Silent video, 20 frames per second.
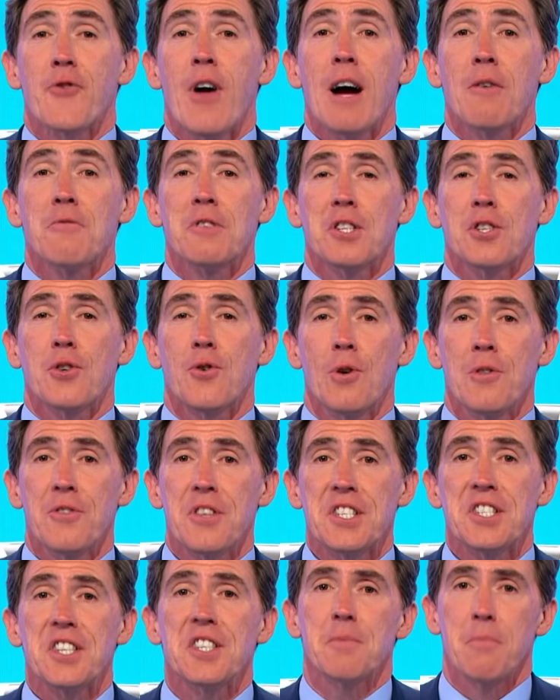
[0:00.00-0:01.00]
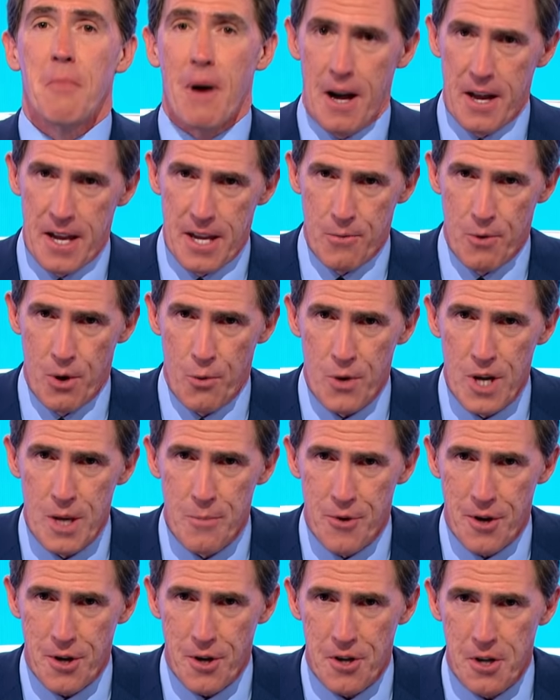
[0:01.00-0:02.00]
round is called This Is My, where we
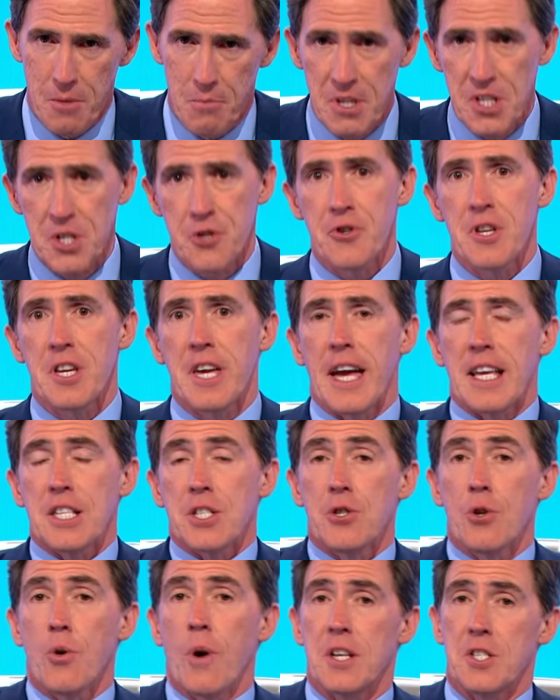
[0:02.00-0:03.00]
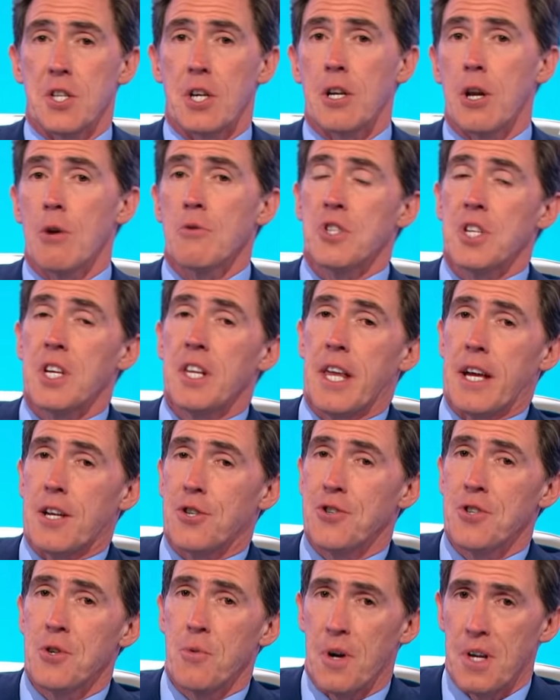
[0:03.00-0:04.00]
bring on a mystery guest who has a close
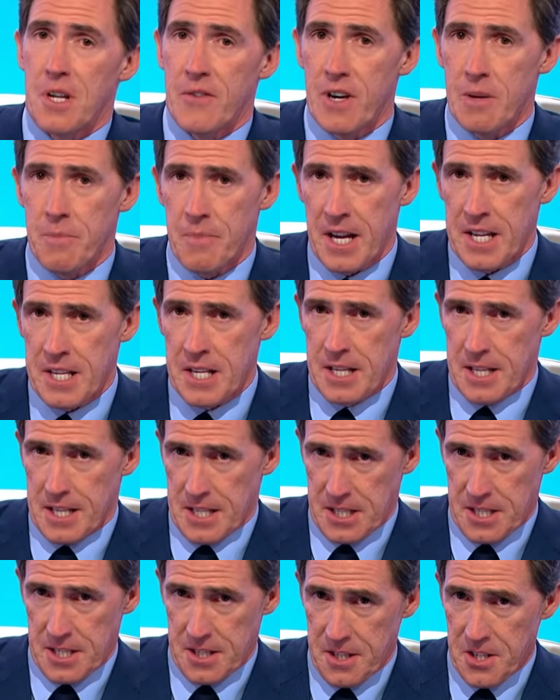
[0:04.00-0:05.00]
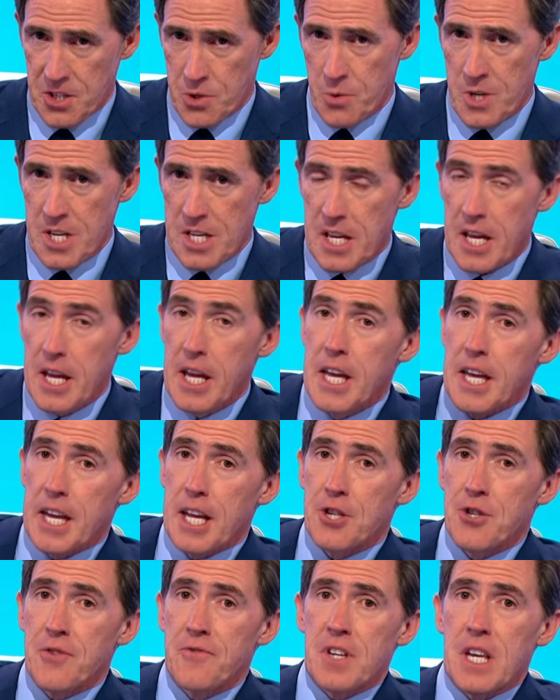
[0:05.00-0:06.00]
connection to one of our panellists. This week,
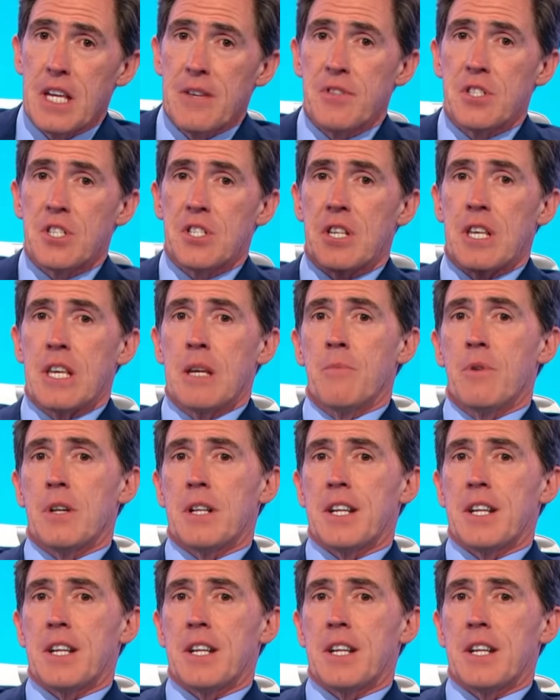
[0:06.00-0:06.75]
each of David's team will